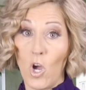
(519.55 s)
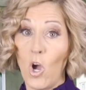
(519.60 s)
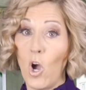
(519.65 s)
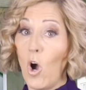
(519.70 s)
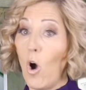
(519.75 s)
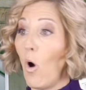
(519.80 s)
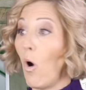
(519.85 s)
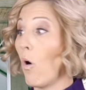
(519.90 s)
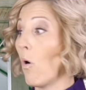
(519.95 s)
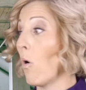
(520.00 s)

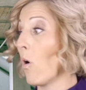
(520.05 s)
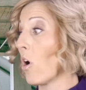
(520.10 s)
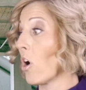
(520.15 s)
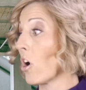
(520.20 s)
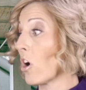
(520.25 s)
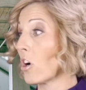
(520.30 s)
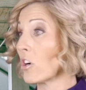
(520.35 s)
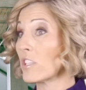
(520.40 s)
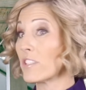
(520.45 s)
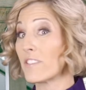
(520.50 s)

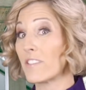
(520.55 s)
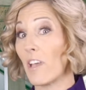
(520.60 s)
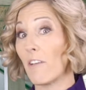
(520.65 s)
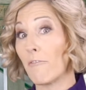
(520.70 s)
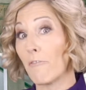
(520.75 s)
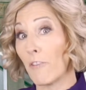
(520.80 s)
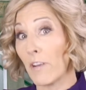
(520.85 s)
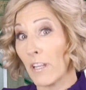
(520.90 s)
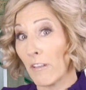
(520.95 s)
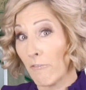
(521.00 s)
or
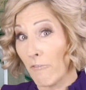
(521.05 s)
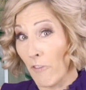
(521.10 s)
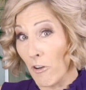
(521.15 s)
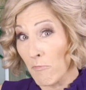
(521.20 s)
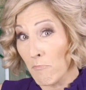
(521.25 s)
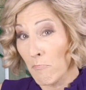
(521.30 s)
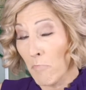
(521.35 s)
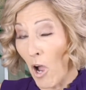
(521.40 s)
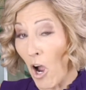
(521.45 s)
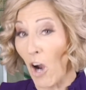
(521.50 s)
suffering
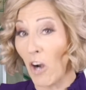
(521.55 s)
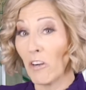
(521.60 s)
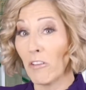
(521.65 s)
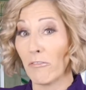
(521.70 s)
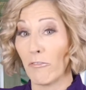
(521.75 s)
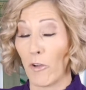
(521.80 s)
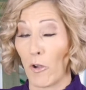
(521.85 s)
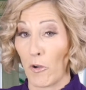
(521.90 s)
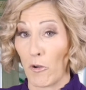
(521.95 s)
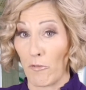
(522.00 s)
from
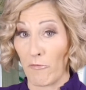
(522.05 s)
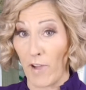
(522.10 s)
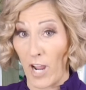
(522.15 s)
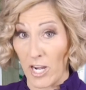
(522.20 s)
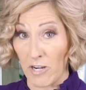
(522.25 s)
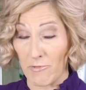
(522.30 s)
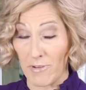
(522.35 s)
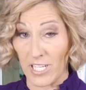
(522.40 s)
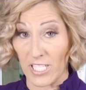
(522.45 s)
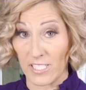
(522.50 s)

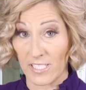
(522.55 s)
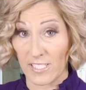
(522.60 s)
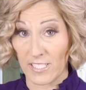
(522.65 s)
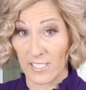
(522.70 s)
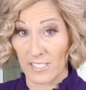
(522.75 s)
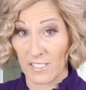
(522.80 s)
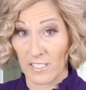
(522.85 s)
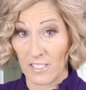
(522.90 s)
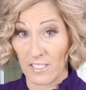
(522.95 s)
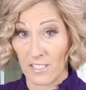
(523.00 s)

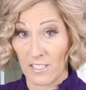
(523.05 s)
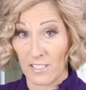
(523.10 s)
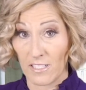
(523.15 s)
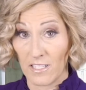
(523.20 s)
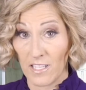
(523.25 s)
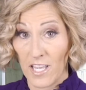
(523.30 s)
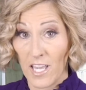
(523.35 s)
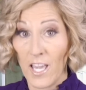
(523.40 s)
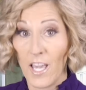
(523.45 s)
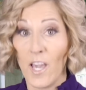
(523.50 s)
parvovirus.
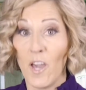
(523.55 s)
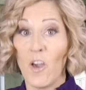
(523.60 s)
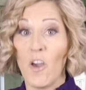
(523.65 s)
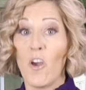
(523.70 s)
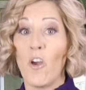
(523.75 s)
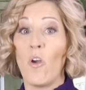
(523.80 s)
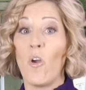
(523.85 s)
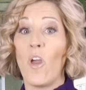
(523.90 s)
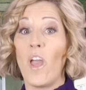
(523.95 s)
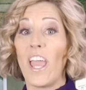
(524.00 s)

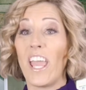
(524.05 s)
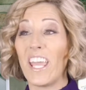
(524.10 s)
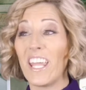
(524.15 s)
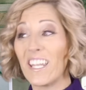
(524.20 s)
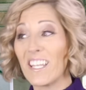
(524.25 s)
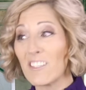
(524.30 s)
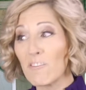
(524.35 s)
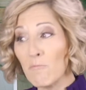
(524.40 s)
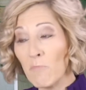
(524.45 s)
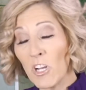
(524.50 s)
It
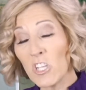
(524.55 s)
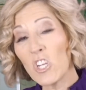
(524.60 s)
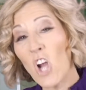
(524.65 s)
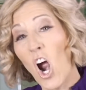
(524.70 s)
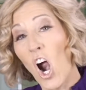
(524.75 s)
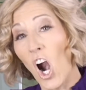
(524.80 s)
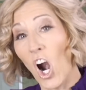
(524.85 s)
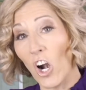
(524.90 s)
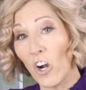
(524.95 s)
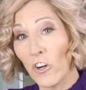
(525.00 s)
is much
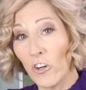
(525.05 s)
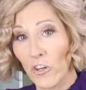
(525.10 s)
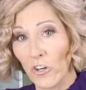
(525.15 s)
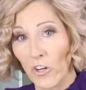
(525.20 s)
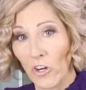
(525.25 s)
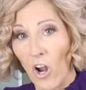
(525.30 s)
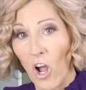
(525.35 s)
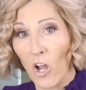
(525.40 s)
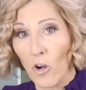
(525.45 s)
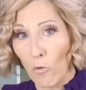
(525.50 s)

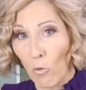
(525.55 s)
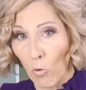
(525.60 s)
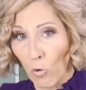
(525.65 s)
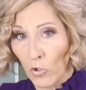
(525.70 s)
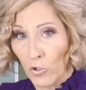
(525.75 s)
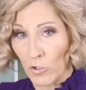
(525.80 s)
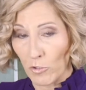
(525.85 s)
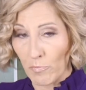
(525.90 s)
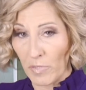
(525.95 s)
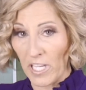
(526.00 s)
harder on
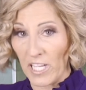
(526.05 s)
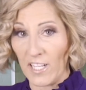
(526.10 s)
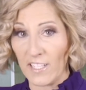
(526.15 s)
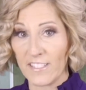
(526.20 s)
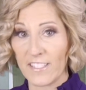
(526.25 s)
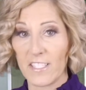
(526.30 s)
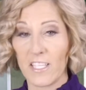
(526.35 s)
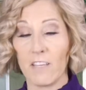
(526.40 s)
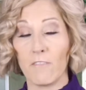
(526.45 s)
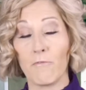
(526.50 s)
older
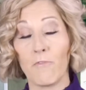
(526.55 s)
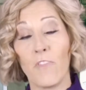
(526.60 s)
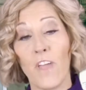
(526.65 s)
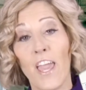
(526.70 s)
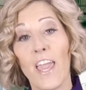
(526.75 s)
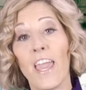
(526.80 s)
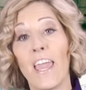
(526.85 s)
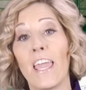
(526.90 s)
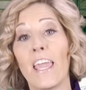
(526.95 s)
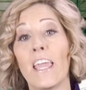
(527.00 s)
pets if
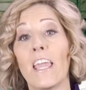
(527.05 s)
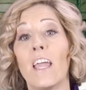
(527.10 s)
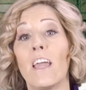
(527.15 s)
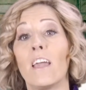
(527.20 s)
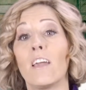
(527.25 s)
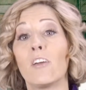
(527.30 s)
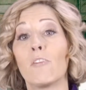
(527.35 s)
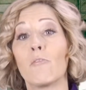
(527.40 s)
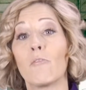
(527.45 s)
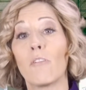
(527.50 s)
they
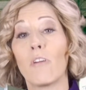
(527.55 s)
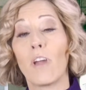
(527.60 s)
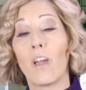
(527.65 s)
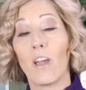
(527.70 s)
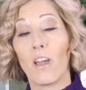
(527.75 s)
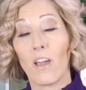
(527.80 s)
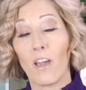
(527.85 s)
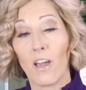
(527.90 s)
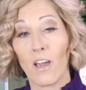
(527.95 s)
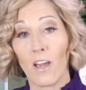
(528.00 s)

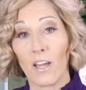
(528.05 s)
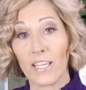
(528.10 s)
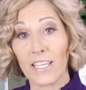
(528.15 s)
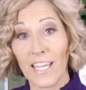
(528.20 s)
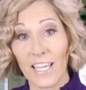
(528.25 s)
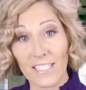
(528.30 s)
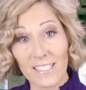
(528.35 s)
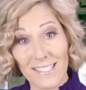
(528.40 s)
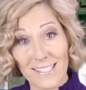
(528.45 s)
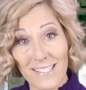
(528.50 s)

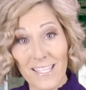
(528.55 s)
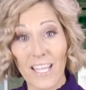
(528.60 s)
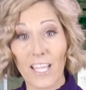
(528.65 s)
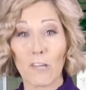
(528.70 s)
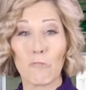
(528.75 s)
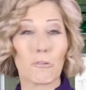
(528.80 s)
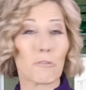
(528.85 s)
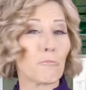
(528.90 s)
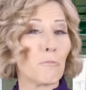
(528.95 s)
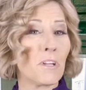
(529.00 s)
get sick
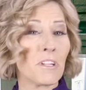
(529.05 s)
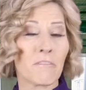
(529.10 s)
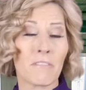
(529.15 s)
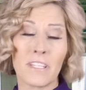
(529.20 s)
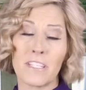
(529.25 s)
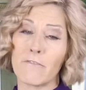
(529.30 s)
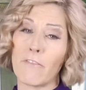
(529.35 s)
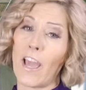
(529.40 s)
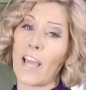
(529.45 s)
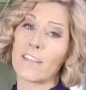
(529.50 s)
with one of
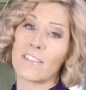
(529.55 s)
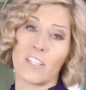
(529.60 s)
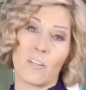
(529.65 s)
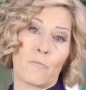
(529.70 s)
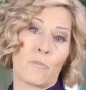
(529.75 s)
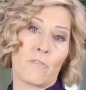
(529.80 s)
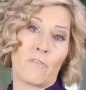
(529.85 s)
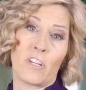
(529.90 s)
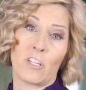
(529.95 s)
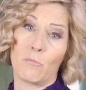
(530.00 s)
these
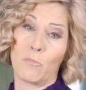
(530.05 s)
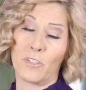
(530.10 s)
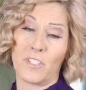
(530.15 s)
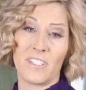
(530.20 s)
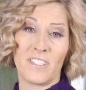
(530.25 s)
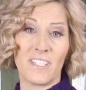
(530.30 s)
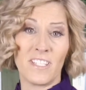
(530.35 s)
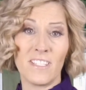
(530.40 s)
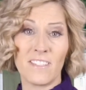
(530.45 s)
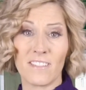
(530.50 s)
vaccine-preventable
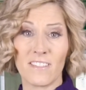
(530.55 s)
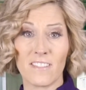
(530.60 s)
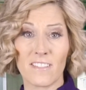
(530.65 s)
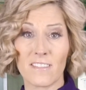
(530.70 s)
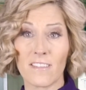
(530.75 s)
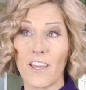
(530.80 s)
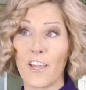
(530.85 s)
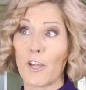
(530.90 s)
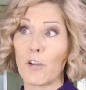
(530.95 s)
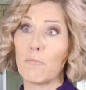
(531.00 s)
diseases
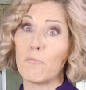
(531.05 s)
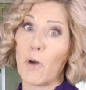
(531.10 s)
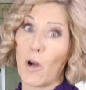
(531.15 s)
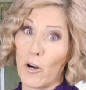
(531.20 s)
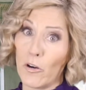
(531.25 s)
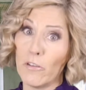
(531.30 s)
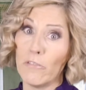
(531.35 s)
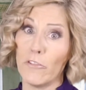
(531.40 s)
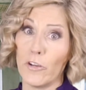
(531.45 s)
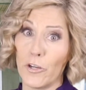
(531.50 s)
like
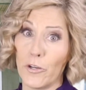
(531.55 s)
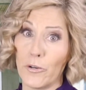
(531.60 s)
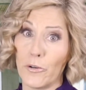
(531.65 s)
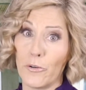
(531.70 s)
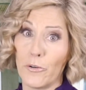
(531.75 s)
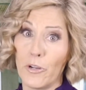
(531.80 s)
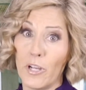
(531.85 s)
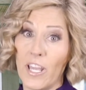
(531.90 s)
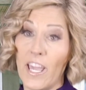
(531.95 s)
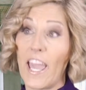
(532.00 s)
parvo.
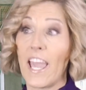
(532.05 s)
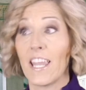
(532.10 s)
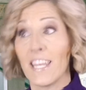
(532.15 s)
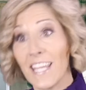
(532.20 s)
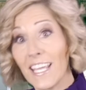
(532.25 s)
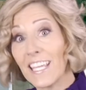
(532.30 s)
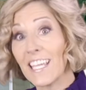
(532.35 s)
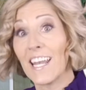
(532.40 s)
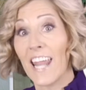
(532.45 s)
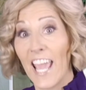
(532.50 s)
And
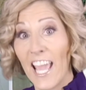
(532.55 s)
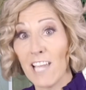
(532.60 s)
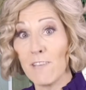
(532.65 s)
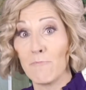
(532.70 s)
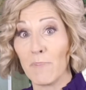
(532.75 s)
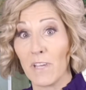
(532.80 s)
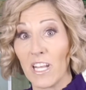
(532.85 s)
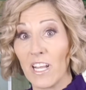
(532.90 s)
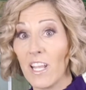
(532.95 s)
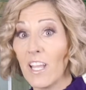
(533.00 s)
it can
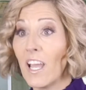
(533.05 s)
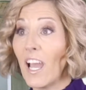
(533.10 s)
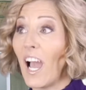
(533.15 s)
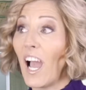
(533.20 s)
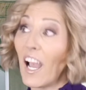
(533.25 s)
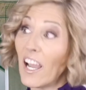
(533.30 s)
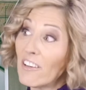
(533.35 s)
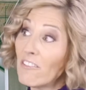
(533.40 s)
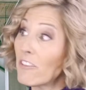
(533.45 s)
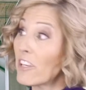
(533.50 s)
happen.
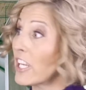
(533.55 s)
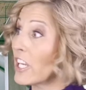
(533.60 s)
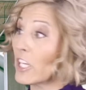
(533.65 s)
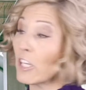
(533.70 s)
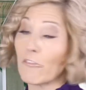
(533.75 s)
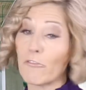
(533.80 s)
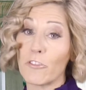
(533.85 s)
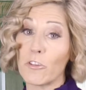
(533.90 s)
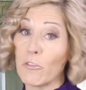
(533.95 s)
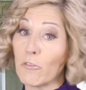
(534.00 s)
I don't care
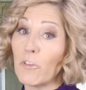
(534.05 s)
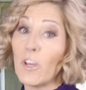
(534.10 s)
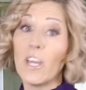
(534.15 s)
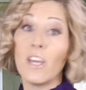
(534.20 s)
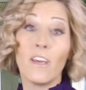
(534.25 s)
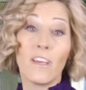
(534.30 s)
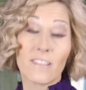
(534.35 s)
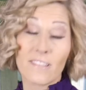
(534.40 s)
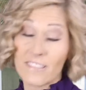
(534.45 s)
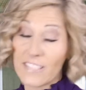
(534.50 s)
if you've
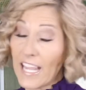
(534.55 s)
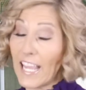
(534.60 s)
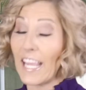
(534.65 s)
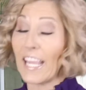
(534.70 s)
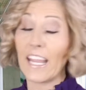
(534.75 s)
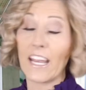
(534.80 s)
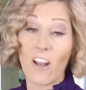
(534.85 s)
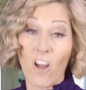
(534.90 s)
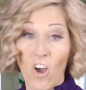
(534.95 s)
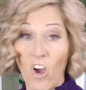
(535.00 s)

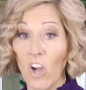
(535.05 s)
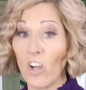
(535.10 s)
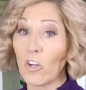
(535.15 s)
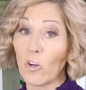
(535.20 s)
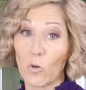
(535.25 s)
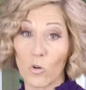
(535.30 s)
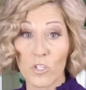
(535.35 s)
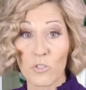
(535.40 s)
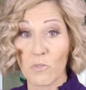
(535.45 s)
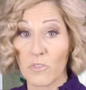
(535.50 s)
stayed on
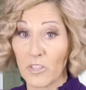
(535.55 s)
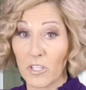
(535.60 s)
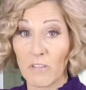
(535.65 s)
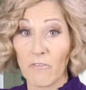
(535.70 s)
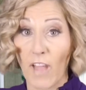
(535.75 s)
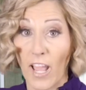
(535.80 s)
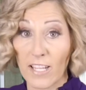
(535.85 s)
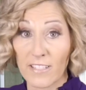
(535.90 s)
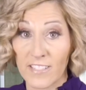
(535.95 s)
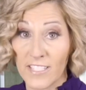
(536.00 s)
course with their
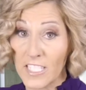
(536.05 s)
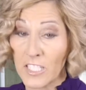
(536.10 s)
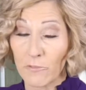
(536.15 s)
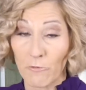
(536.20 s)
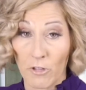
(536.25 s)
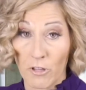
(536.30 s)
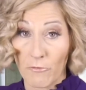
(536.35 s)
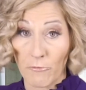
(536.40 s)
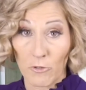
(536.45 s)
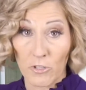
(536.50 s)
vaccines
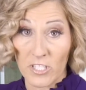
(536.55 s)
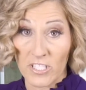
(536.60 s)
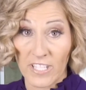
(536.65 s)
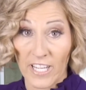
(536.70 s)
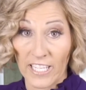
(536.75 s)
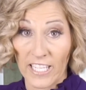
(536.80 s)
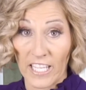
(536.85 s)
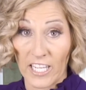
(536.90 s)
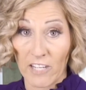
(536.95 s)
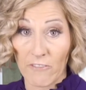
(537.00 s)
for the first
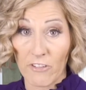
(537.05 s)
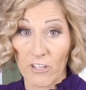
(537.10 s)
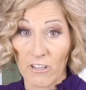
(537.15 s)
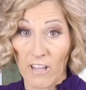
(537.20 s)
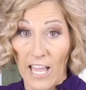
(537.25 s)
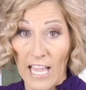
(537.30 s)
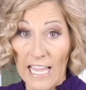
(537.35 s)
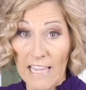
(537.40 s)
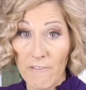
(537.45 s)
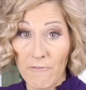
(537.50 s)
decade of their
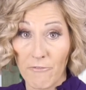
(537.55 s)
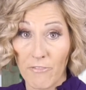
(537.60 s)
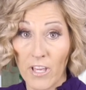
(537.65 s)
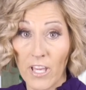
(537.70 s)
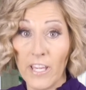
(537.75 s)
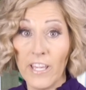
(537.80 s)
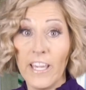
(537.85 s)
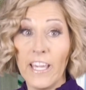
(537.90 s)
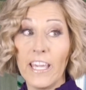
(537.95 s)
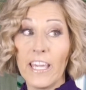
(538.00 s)
life.
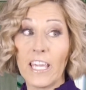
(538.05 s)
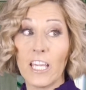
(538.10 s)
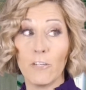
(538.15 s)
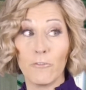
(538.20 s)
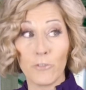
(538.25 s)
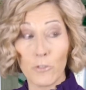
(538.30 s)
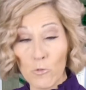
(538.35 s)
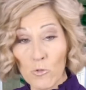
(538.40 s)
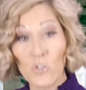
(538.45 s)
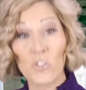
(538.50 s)
If
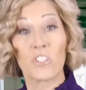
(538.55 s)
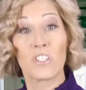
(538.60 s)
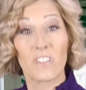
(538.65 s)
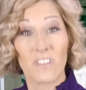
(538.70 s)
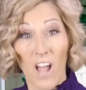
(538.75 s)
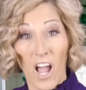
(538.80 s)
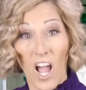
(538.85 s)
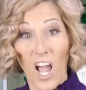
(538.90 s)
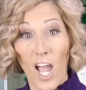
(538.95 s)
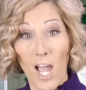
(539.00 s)
you
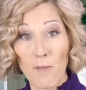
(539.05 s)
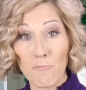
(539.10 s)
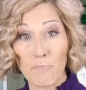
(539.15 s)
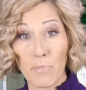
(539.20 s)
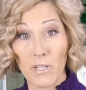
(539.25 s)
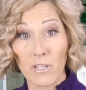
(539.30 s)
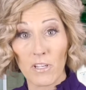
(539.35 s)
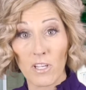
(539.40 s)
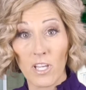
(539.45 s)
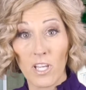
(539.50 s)
stop,
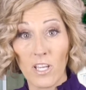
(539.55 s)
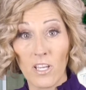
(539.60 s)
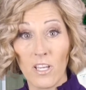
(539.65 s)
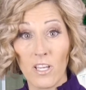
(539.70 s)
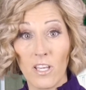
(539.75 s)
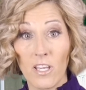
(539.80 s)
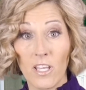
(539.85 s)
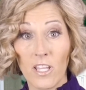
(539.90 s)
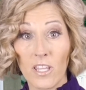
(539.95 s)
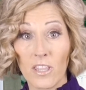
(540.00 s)

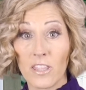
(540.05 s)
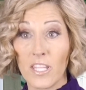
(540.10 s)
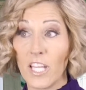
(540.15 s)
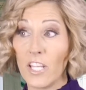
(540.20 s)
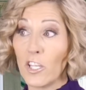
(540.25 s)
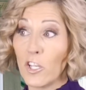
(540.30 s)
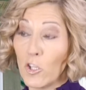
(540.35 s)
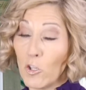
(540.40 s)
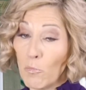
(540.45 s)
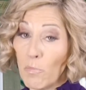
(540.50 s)

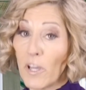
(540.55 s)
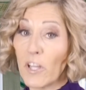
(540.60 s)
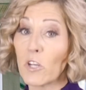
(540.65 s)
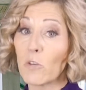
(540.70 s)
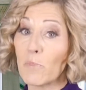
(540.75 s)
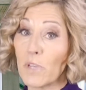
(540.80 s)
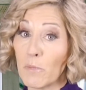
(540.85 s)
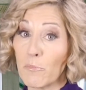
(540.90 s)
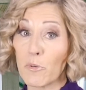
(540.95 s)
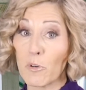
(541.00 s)
then you better
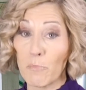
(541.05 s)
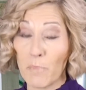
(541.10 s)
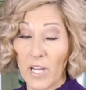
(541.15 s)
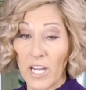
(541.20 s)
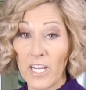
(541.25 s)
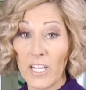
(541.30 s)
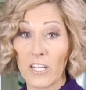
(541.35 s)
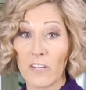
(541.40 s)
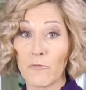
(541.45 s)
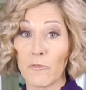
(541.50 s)
be
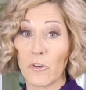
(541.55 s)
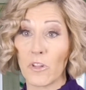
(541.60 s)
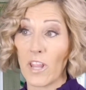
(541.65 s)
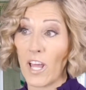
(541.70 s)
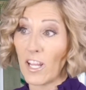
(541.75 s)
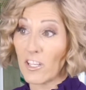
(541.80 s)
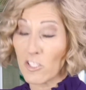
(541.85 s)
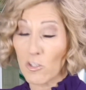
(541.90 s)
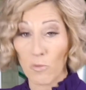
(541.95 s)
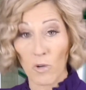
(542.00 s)
prepared for
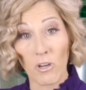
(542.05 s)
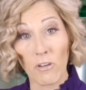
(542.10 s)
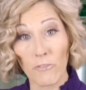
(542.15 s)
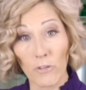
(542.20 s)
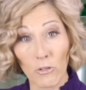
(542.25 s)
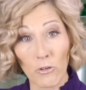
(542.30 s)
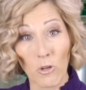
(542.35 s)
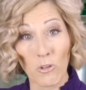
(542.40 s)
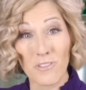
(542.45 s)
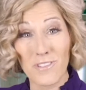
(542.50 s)
that
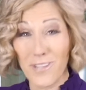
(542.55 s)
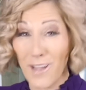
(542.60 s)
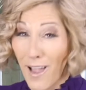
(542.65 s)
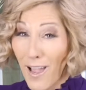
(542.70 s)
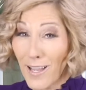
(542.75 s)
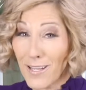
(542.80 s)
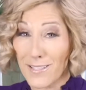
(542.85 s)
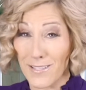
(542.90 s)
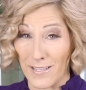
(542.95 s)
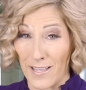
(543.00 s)
12-year-old
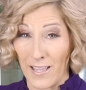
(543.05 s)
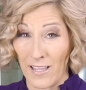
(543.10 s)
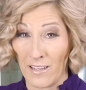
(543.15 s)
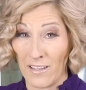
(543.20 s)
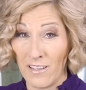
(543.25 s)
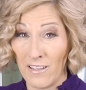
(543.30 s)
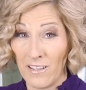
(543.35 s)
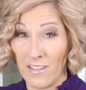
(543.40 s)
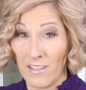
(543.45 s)
dachshund